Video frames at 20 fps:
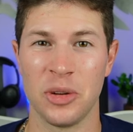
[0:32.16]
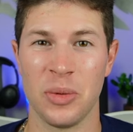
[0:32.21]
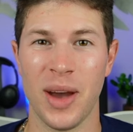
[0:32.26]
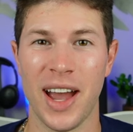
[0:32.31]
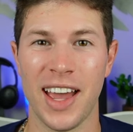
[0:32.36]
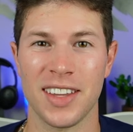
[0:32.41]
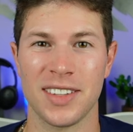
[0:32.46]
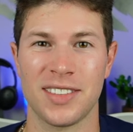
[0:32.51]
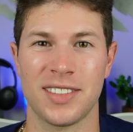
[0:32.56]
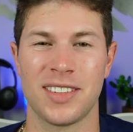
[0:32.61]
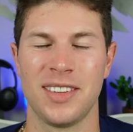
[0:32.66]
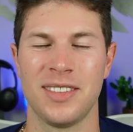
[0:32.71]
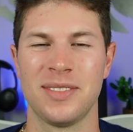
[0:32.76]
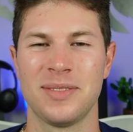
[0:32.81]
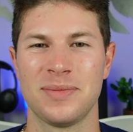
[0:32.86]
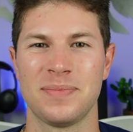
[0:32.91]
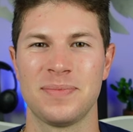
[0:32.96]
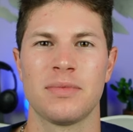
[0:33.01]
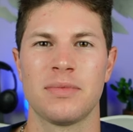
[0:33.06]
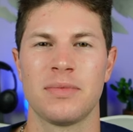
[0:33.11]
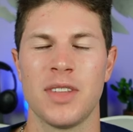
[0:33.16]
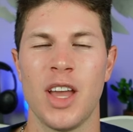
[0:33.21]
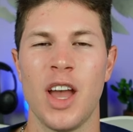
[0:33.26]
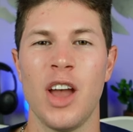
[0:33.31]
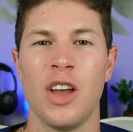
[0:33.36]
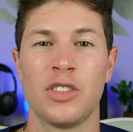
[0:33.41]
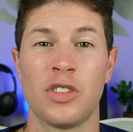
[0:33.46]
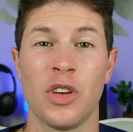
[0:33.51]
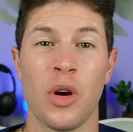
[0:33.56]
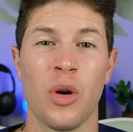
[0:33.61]
you asked.
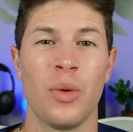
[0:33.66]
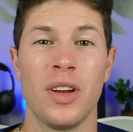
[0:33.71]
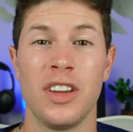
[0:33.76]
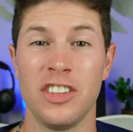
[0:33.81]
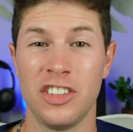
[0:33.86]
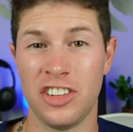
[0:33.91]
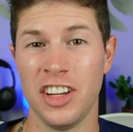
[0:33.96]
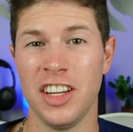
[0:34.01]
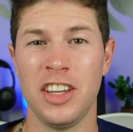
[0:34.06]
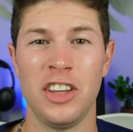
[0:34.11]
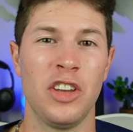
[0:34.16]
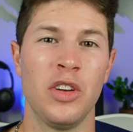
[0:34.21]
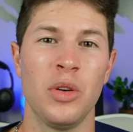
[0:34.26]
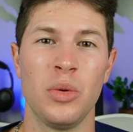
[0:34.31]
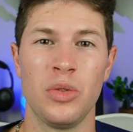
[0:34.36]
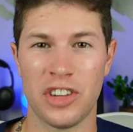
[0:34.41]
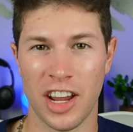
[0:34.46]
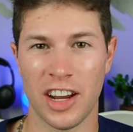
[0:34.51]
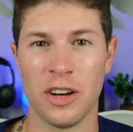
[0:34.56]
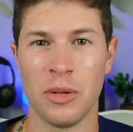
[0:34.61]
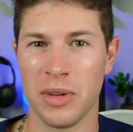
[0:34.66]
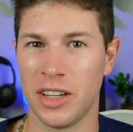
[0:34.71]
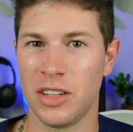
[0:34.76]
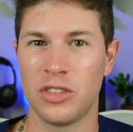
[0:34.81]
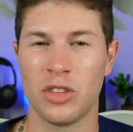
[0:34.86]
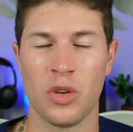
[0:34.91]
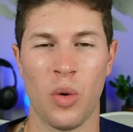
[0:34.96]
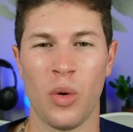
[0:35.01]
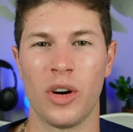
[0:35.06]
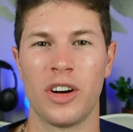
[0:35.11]
So GQ,
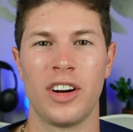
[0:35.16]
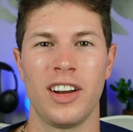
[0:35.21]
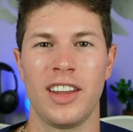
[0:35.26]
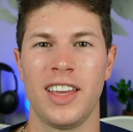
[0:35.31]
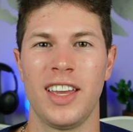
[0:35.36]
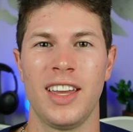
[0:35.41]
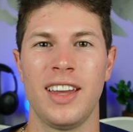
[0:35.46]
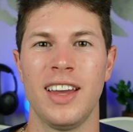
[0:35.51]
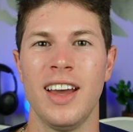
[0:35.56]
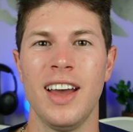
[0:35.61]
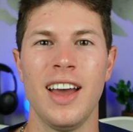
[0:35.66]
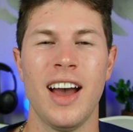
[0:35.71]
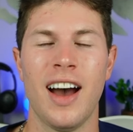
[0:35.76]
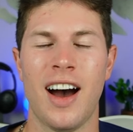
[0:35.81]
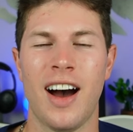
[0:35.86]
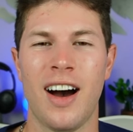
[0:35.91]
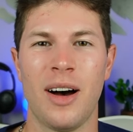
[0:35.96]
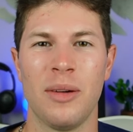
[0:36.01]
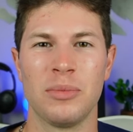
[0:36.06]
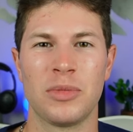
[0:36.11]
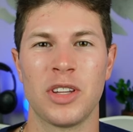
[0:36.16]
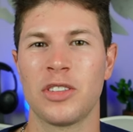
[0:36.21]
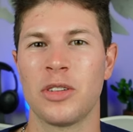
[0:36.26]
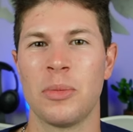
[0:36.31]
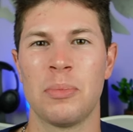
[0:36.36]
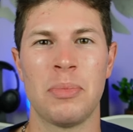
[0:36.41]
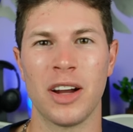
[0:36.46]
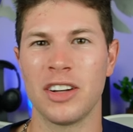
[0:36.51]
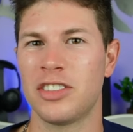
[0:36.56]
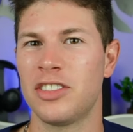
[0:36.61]
Gentlemen's Quarterly, um, does a
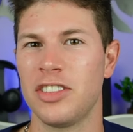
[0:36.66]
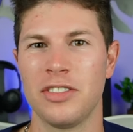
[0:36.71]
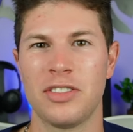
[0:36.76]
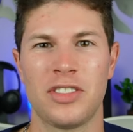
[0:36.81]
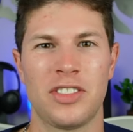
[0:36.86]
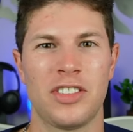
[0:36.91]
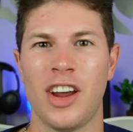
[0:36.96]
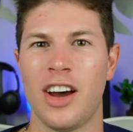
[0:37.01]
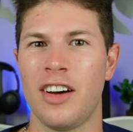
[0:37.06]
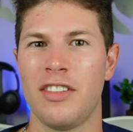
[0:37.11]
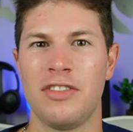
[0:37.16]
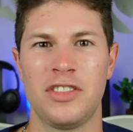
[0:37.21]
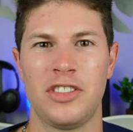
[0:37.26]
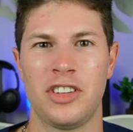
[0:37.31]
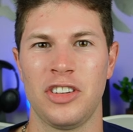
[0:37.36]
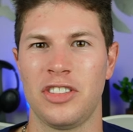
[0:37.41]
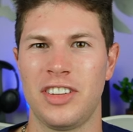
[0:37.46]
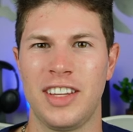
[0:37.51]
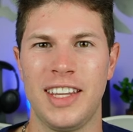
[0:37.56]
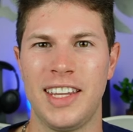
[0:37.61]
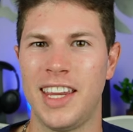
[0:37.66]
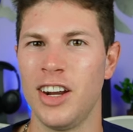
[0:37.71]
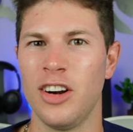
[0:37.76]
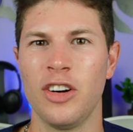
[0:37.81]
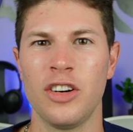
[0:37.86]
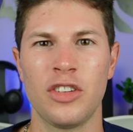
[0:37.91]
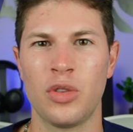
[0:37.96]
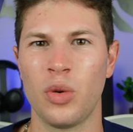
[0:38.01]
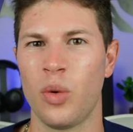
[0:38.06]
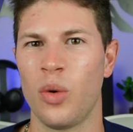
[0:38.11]
bunch of stuff just
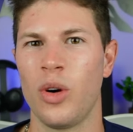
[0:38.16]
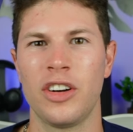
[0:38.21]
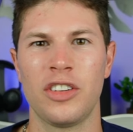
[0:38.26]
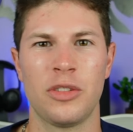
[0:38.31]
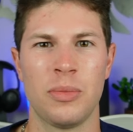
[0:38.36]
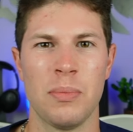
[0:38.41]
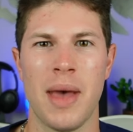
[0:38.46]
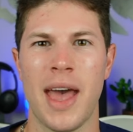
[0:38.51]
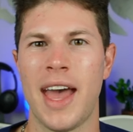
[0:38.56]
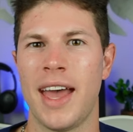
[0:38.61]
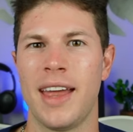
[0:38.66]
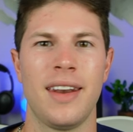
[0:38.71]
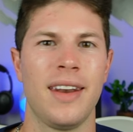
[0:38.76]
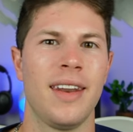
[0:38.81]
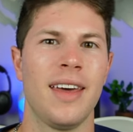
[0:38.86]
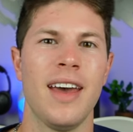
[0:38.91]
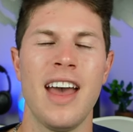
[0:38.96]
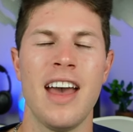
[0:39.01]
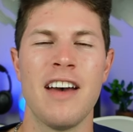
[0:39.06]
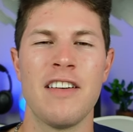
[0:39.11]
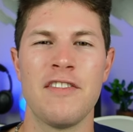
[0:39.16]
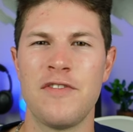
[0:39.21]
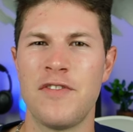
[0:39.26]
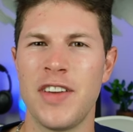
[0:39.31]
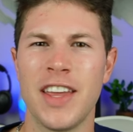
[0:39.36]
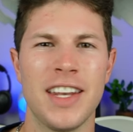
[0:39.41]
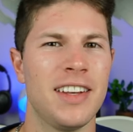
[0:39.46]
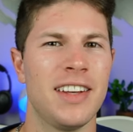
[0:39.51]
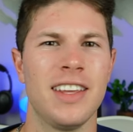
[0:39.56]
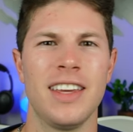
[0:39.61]
geared towards men,
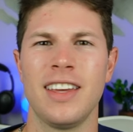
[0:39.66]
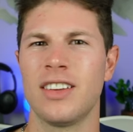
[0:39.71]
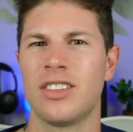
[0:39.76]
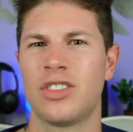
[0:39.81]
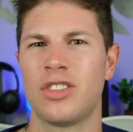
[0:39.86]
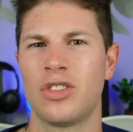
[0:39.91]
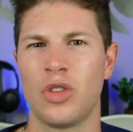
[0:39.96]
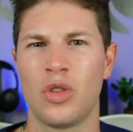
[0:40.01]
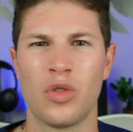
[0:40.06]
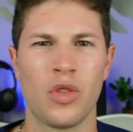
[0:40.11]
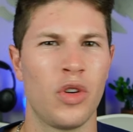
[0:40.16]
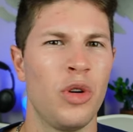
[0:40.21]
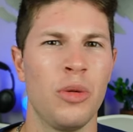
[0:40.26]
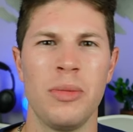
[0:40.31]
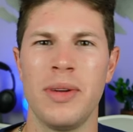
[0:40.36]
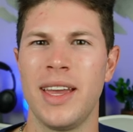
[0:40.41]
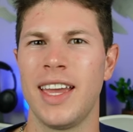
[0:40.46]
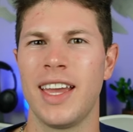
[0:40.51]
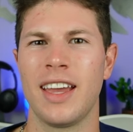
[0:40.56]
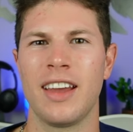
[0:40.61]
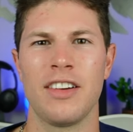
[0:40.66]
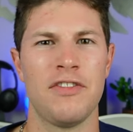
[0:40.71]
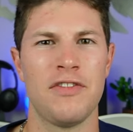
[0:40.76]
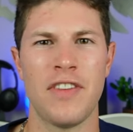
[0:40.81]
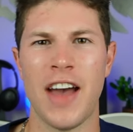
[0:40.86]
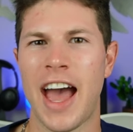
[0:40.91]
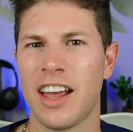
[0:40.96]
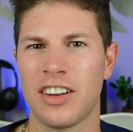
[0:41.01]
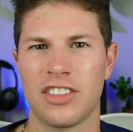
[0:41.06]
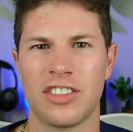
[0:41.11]
fitness, grooming,
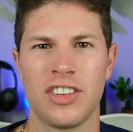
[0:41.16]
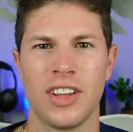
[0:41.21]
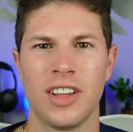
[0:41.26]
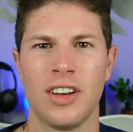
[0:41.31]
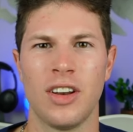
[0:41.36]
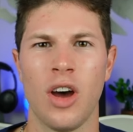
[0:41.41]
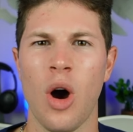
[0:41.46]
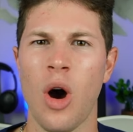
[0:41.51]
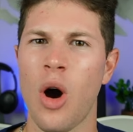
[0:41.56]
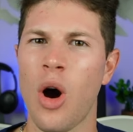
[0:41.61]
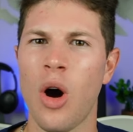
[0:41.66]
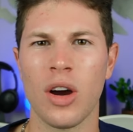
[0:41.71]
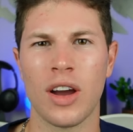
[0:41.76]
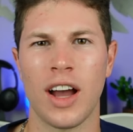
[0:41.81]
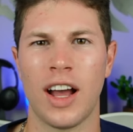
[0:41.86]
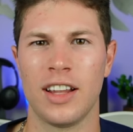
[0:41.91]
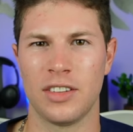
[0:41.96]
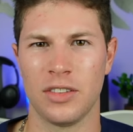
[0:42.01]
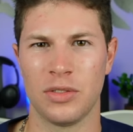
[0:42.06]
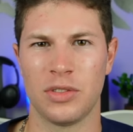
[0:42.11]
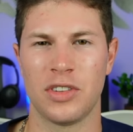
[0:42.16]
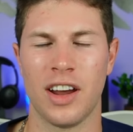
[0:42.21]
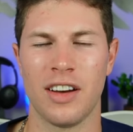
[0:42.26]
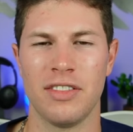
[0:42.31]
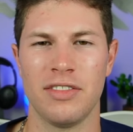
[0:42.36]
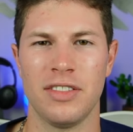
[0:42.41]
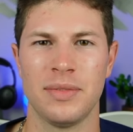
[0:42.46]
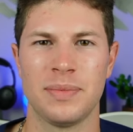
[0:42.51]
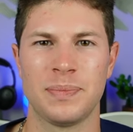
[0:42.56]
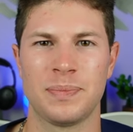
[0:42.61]
fashion, all kinds of
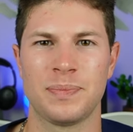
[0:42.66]
stuff.